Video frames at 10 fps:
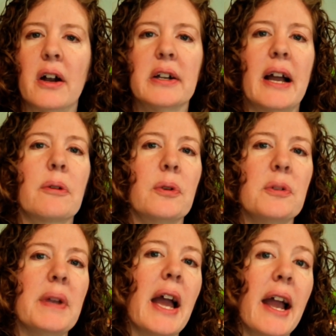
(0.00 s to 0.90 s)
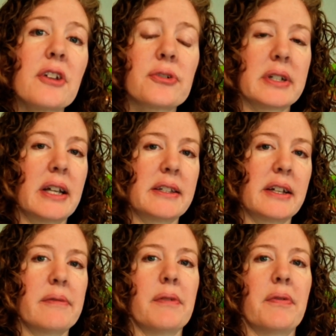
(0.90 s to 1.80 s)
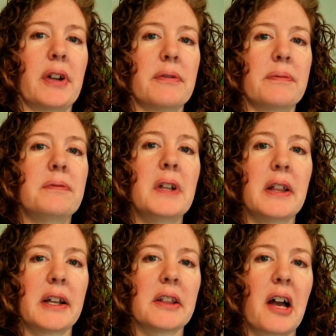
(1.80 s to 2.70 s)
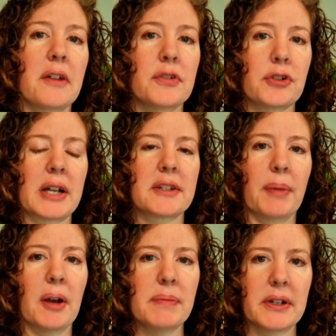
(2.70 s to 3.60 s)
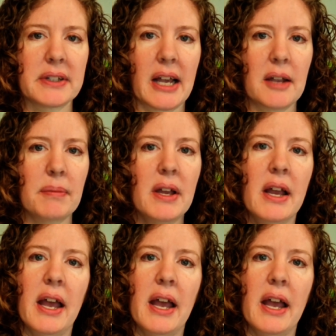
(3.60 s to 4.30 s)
are now going to be extra sensitive if they're feeling a lot of stress about mealtime.